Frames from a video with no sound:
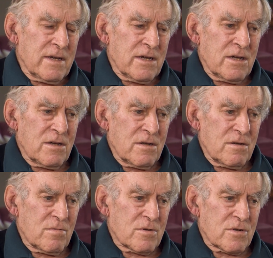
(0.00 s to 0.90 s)

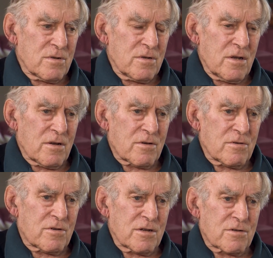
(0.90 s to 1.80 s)
he was, you know,
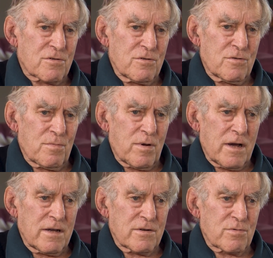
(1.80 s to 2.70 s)
could get through to
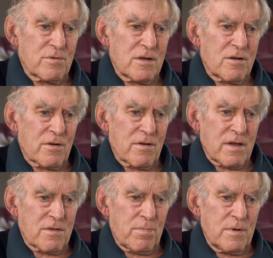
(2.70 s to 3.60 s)
players where a lot of
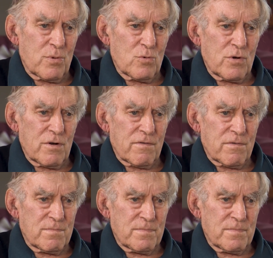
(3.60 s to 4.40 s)
other people wouldn't have.